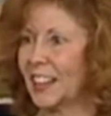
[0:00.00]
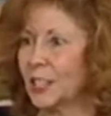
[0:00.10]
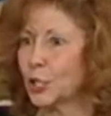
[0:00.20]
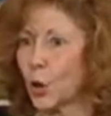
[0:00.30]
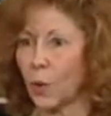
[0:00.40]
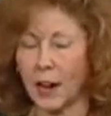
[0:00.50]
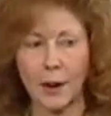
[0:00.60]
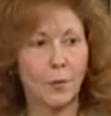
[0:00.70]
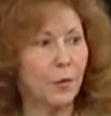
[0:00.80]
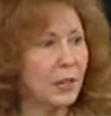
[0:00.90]
So
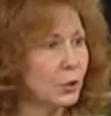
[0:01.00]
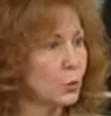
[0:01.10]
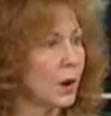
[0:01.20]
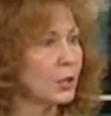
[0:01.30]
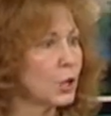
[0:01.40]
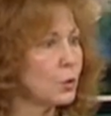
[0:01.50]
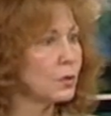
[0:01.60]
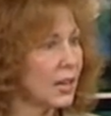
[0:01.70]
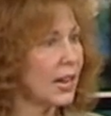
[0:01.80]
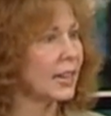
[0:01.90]
every drug you
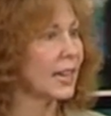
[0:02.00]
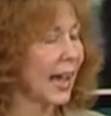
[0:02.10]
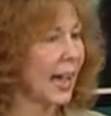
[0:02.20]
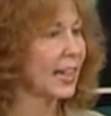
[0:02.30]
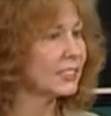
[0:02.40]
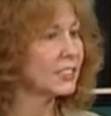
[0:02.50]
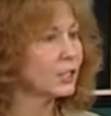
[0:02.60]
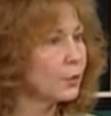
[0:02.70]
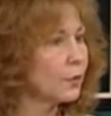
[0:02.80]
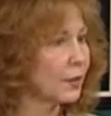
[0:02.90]
take has
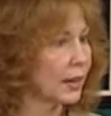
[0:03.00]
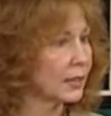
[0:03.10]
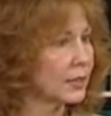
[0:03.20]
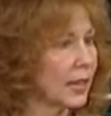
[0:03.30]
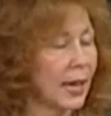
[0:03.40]
its effect